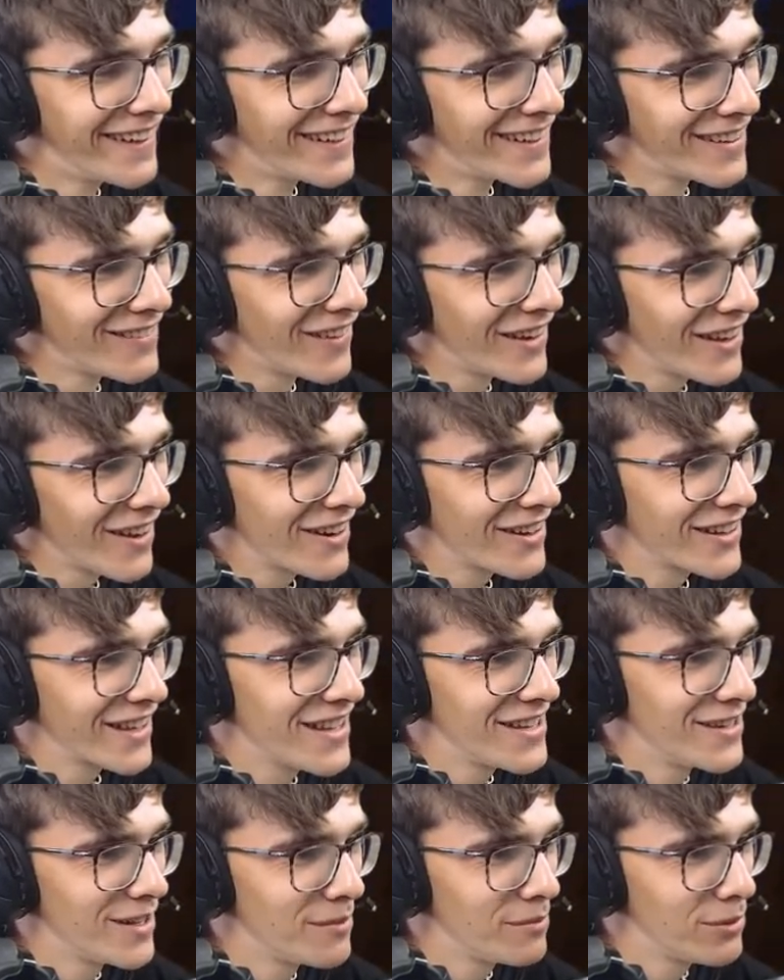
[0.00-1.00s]
Why are they
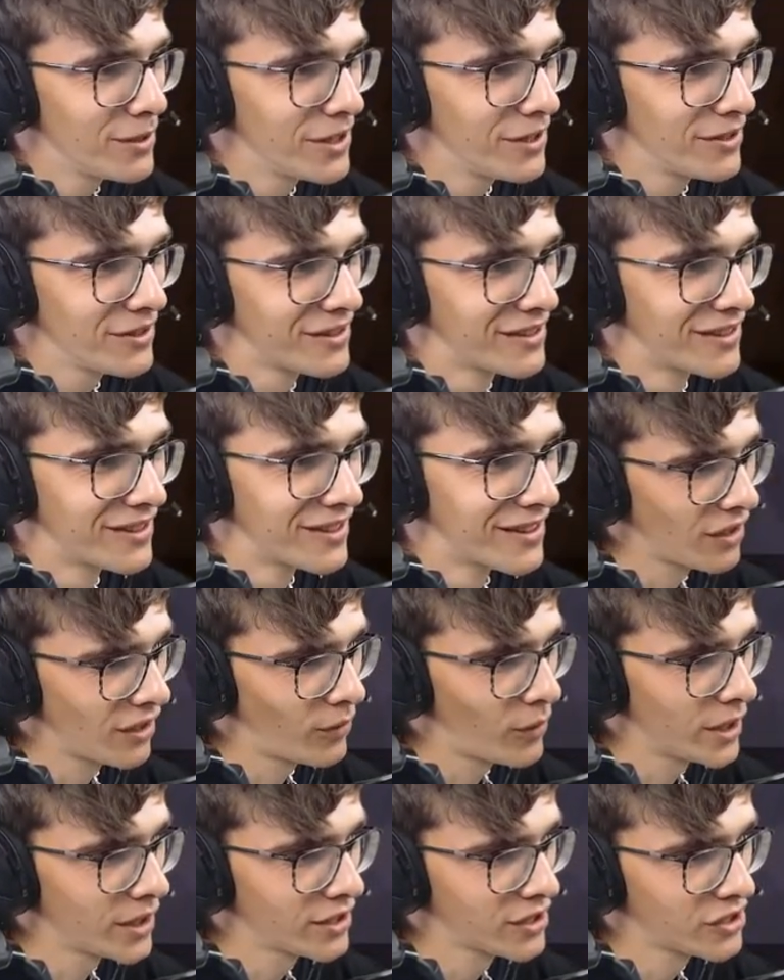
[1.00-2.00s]
in our boat?
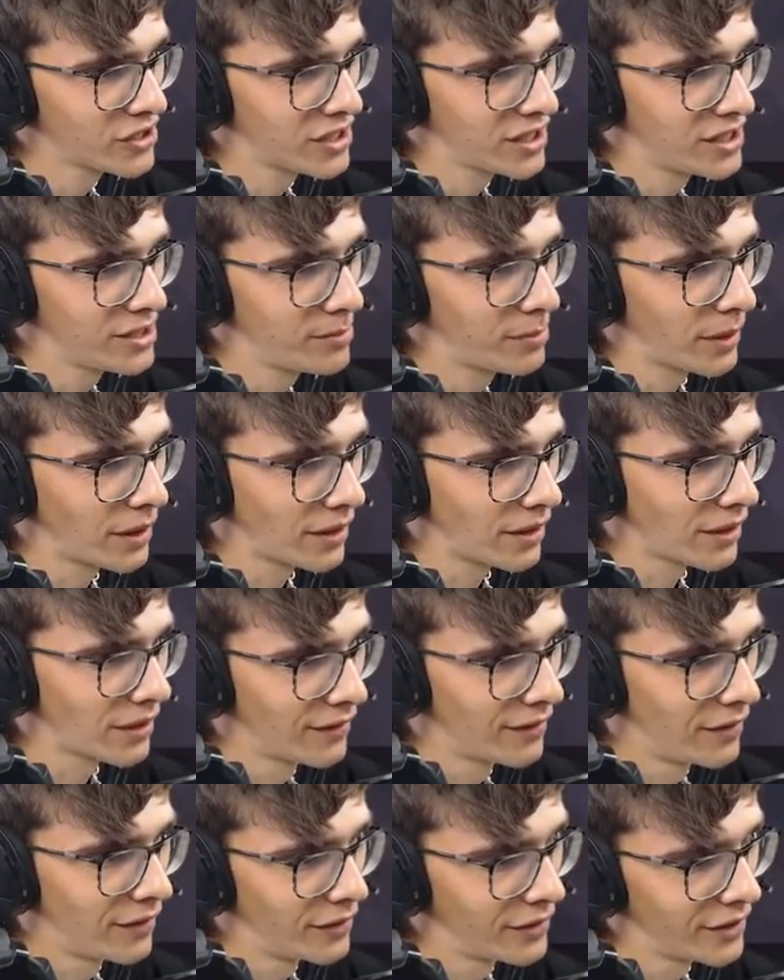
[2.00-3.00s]
One is sleeping.
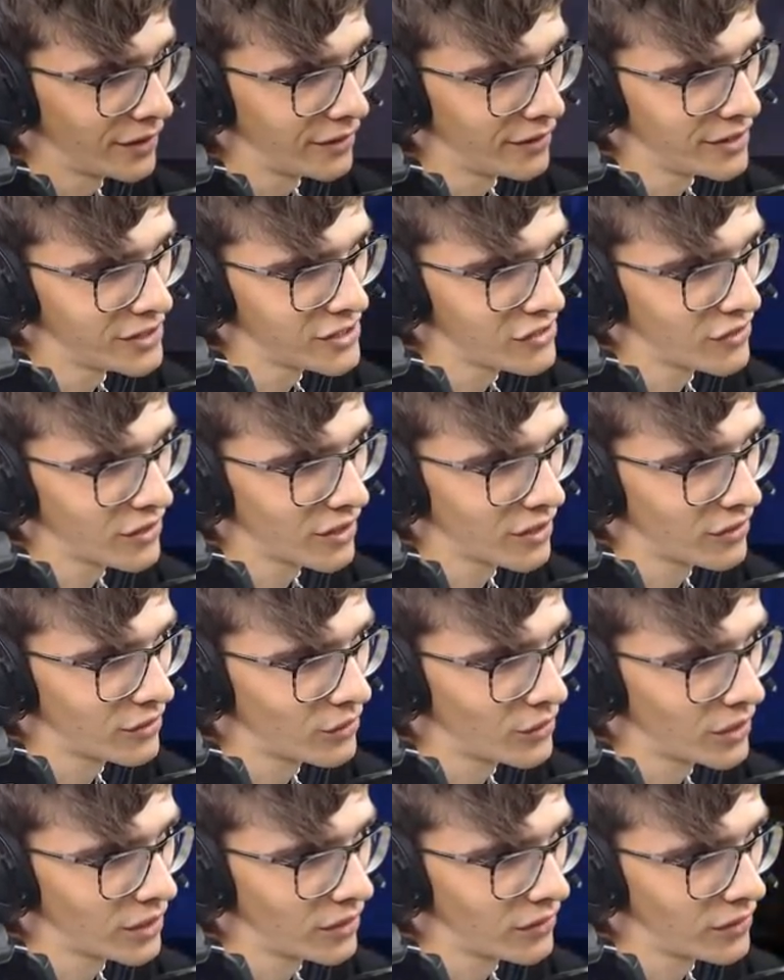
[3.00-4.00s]
Oh no, he's looking to the